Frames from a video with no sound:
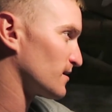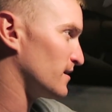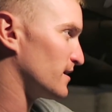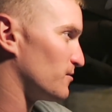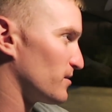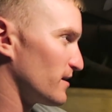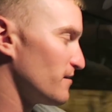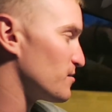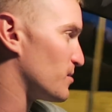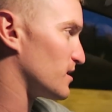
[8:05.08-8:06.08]
And then I want
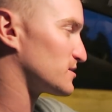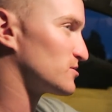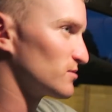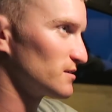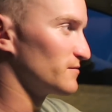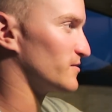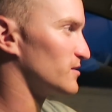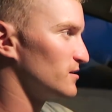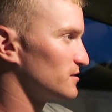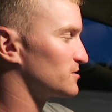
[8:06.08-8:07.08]
another box strictly for
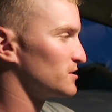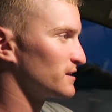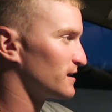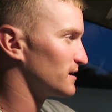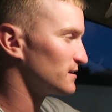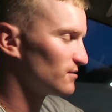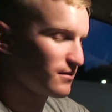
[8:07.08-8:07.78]
hooks, jig heads,